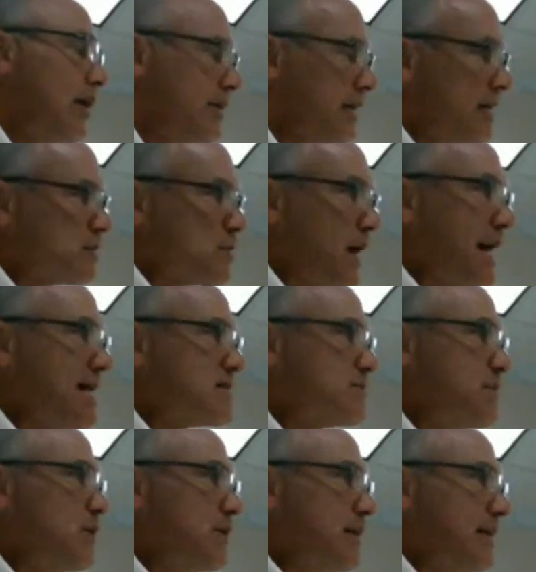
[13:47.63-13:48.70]
I mean, there's a
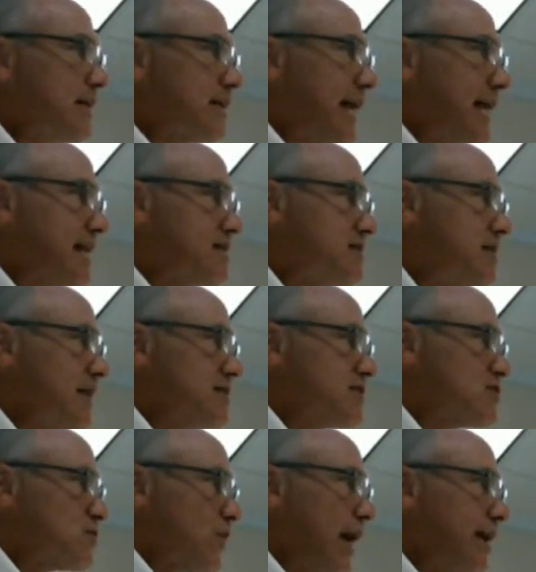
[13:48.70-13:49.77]
possibility that that
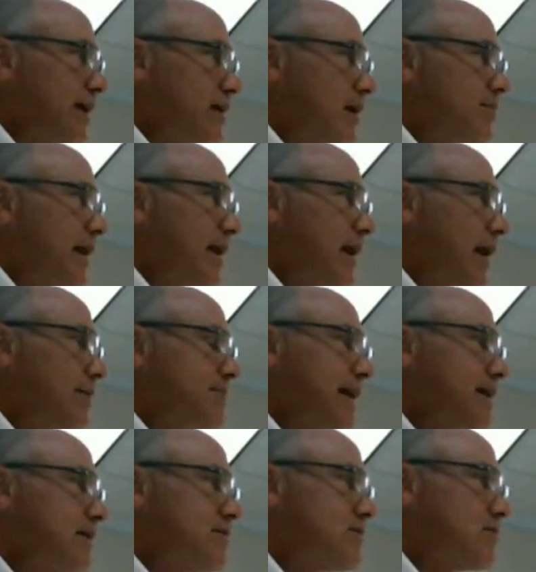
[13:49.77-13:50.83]
exists, right? Am
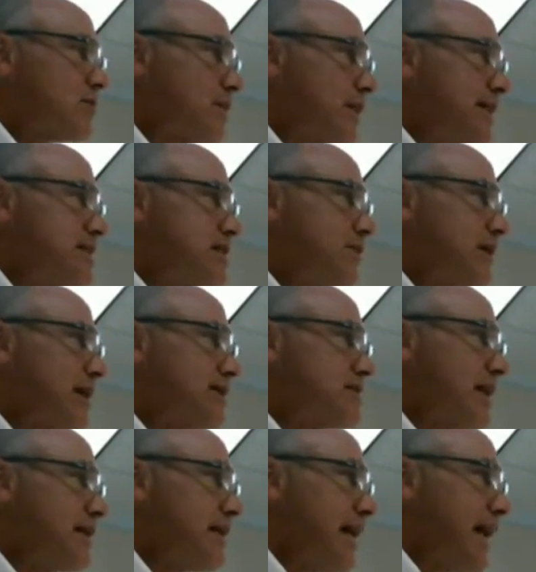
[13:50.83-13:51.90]
I crazy when I
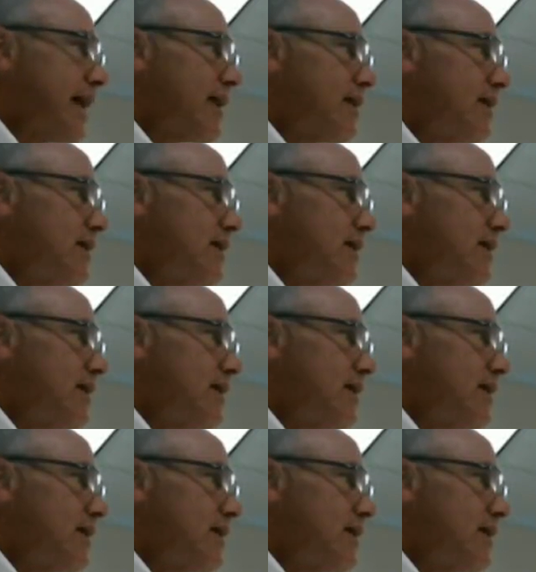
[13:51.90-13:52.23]
say that?